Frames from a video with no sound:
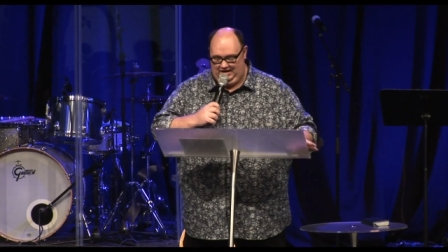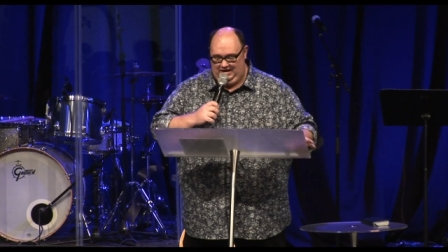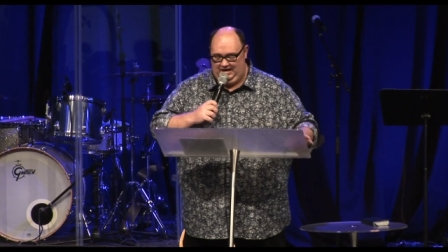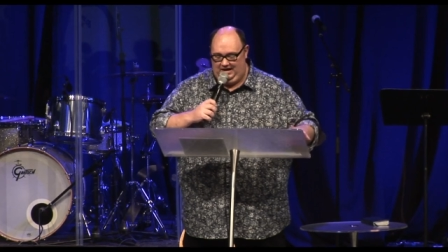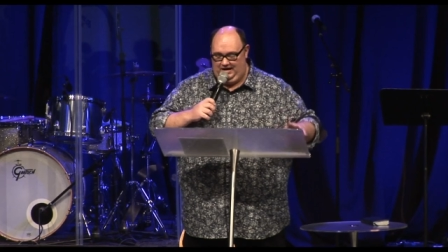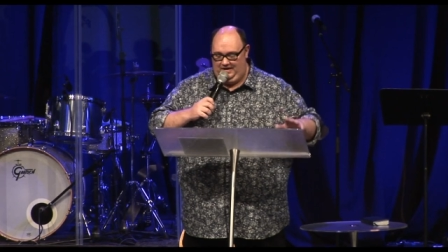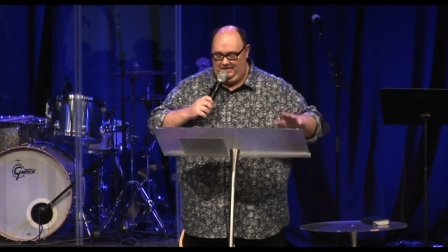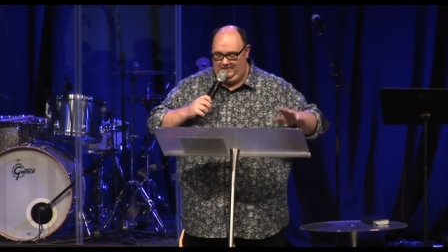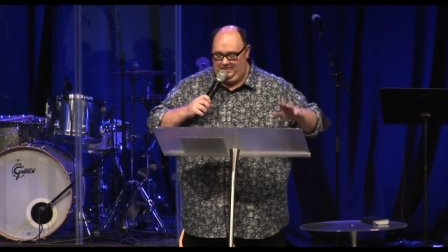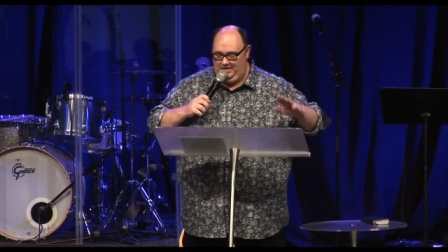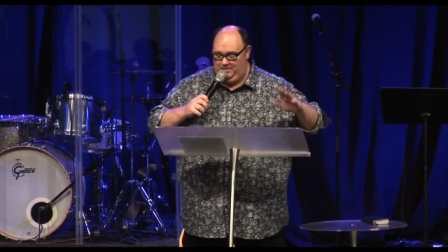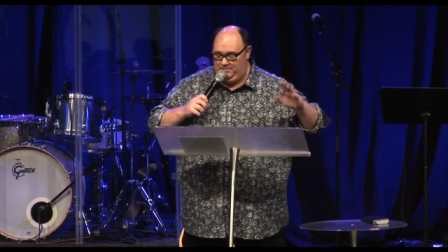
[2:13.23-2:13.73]

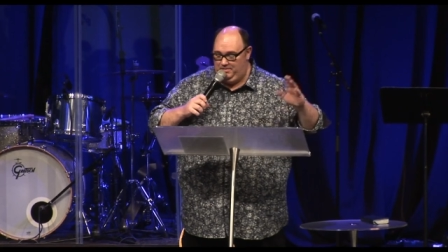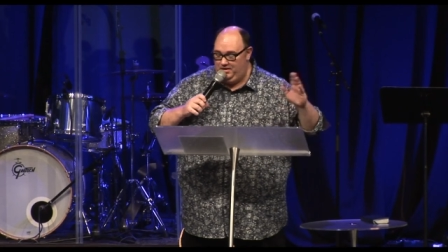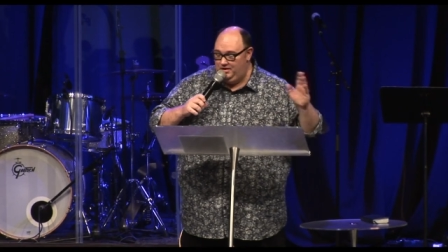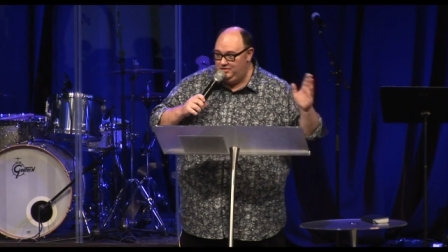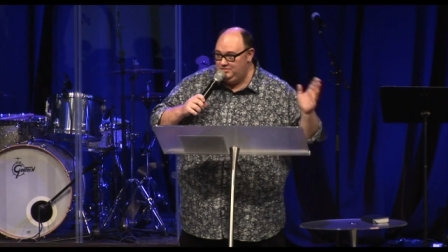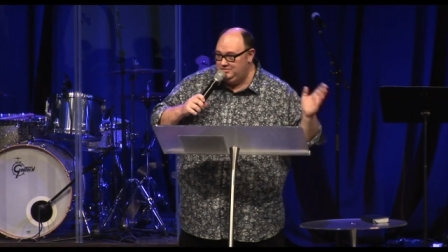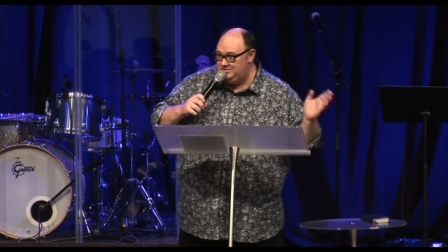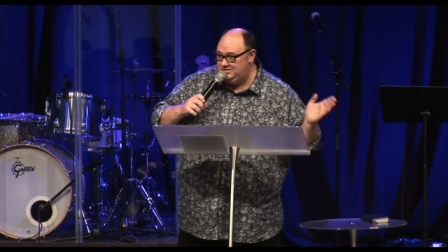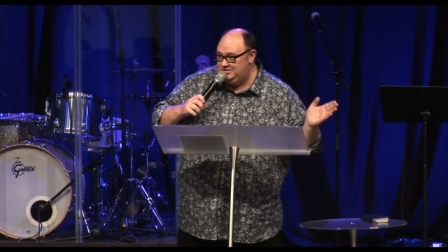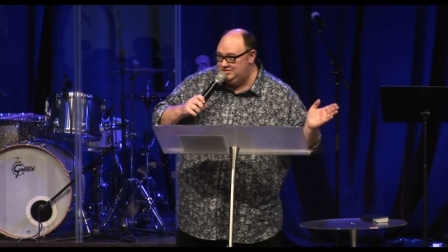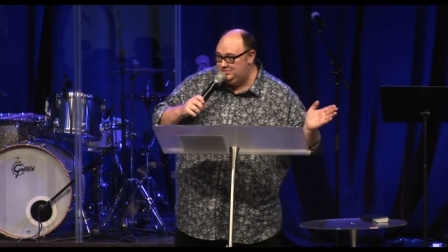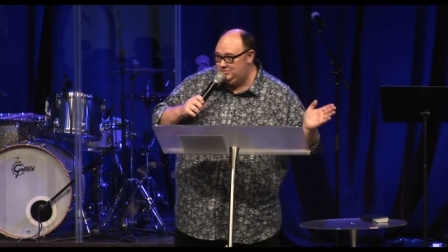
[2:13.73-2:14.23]
and the
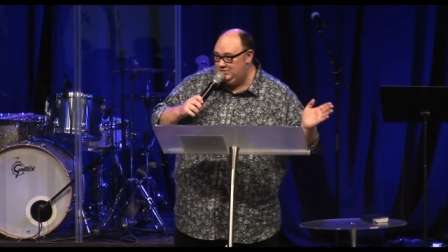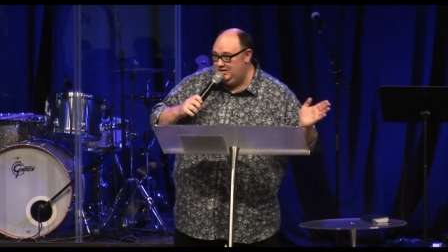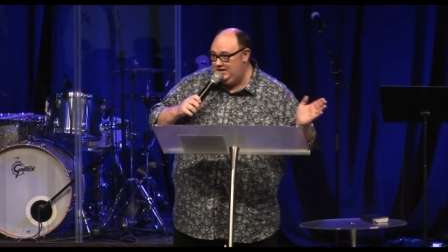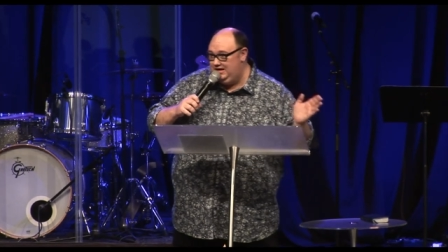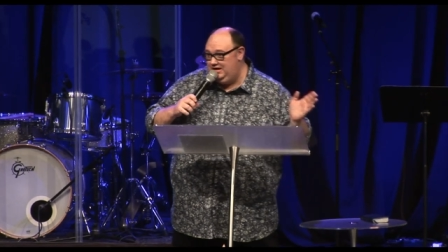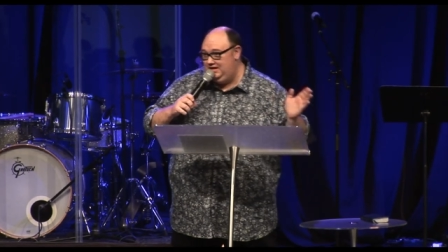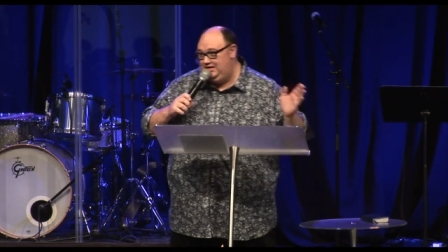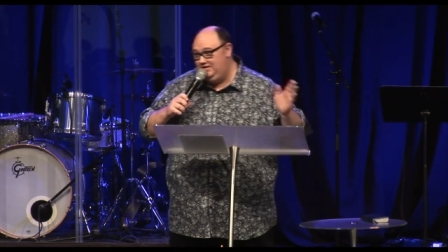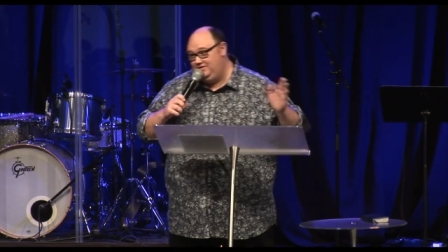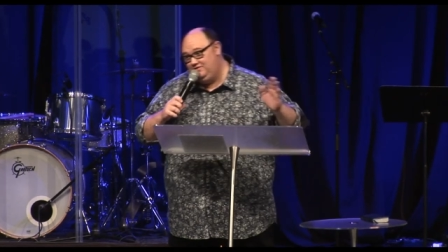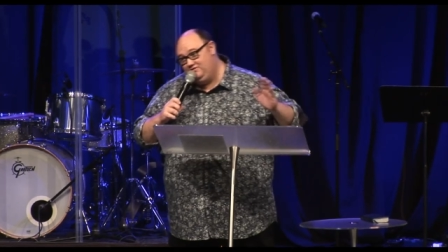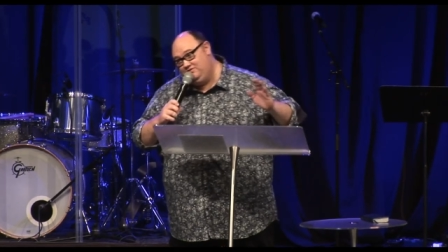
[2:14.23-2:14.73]
boat's
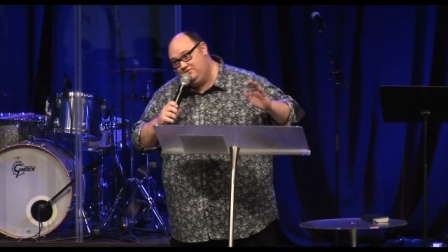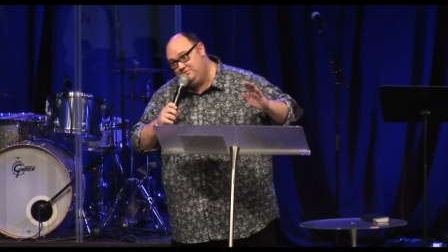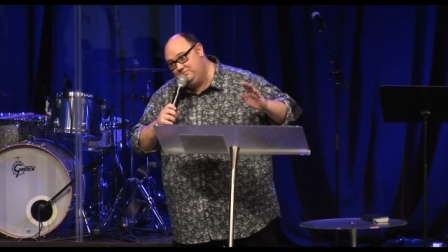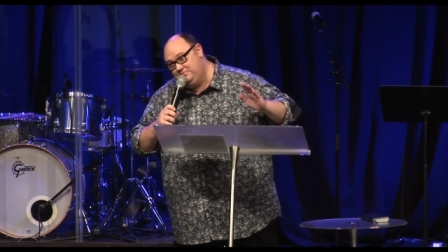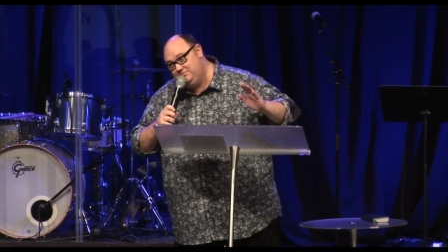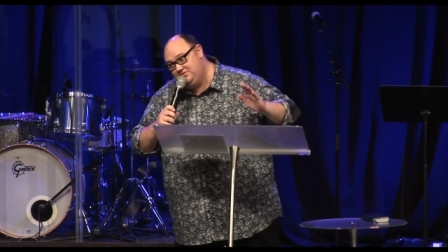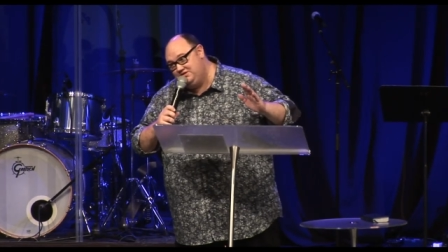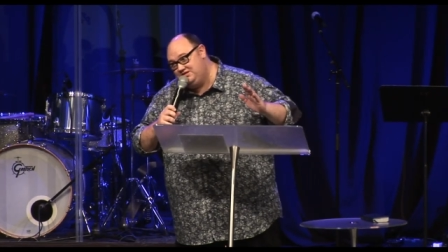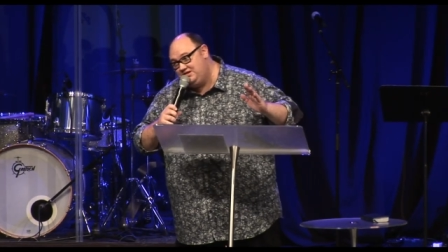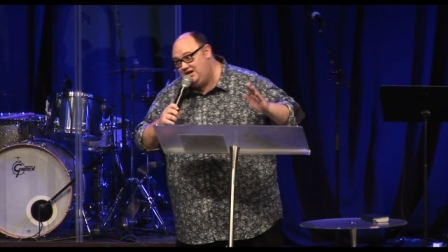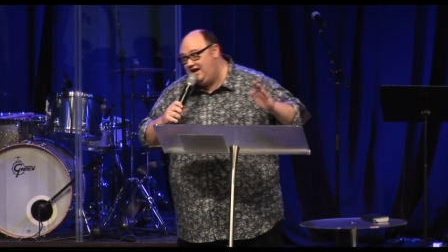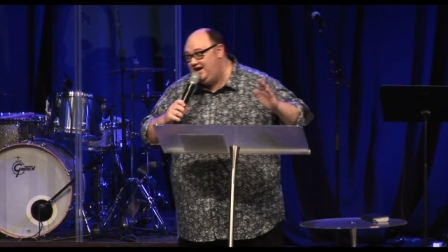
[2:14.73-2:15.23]
swaying from
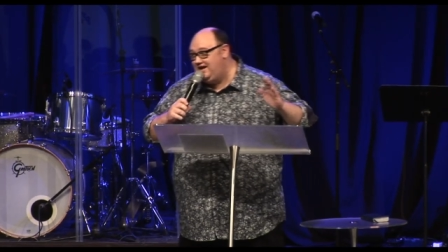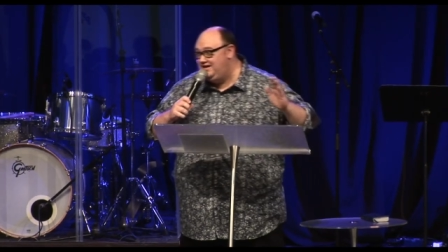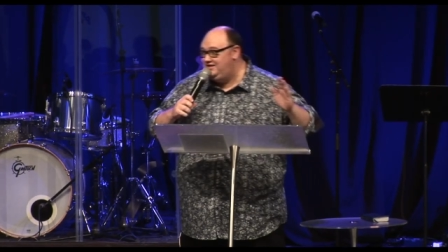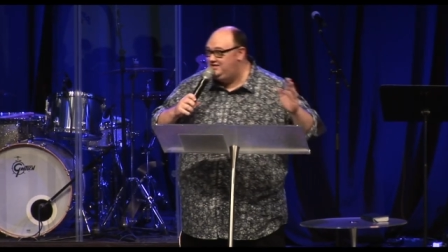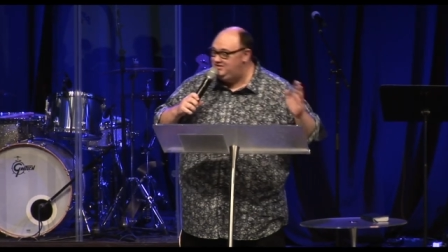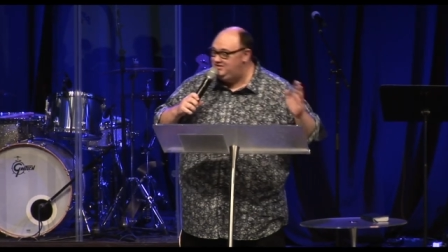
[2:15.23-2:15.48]
side